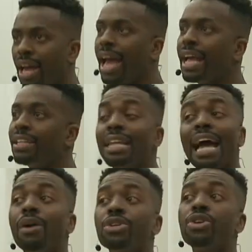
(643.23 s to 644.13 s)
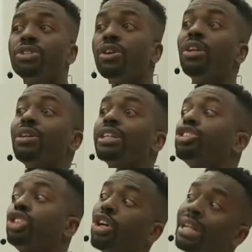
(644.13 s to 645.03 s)
And now you're no longer
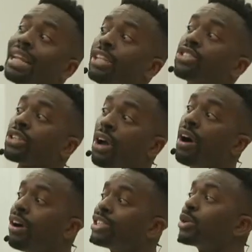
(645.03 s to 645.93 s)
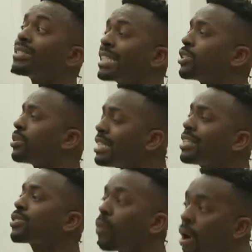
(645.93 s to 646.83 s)
journeying into God, you settle. This
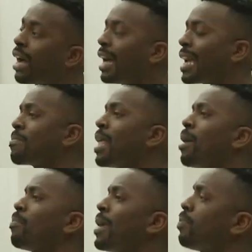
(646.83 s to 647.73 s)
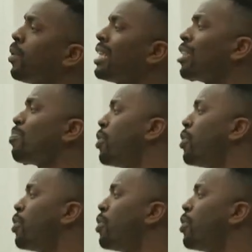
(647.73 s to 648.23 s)
is why people in the